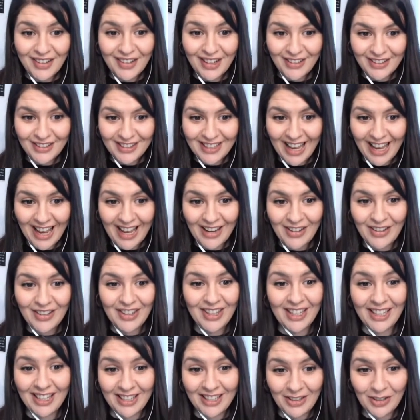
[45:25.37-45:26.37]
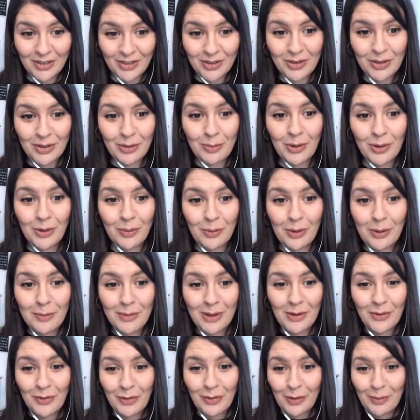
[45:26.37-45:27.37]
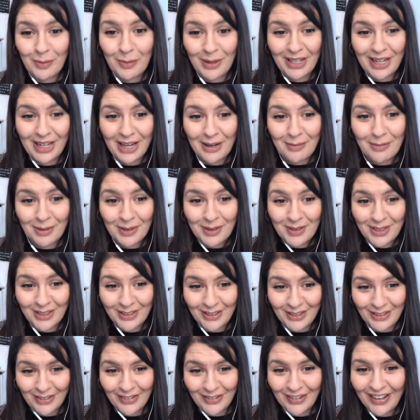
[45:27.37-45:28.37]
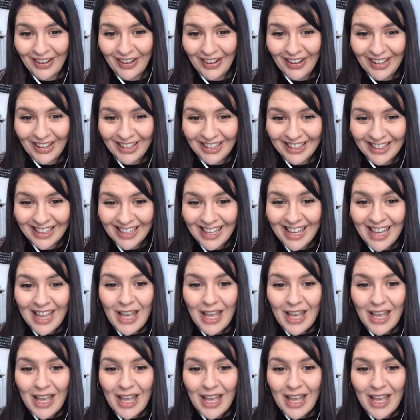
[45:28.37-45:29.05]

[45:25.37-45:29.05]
and i think you're superwoman for being able to do it all